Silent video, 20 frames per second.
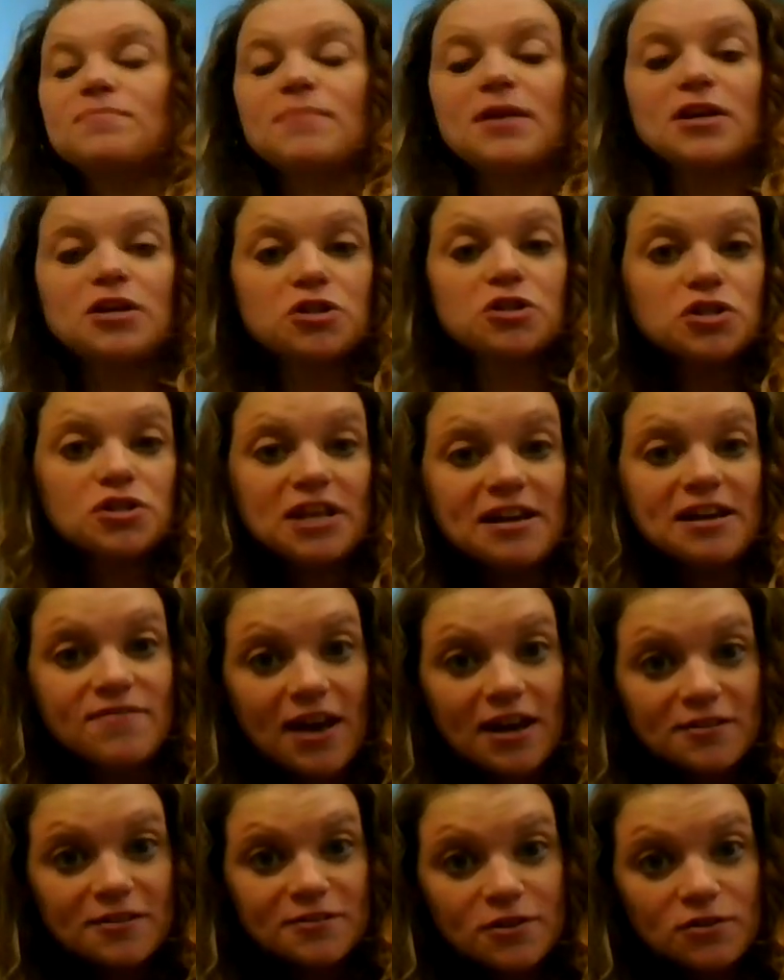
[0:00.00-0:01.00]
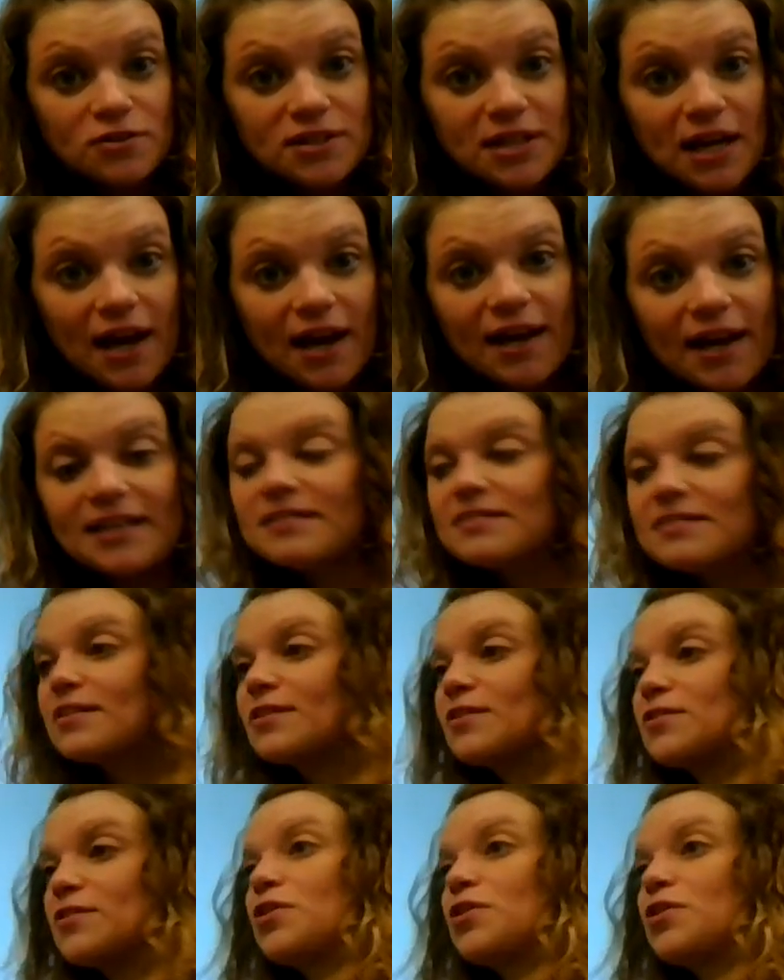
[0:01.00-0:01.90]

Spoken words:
to make sure they have exercise.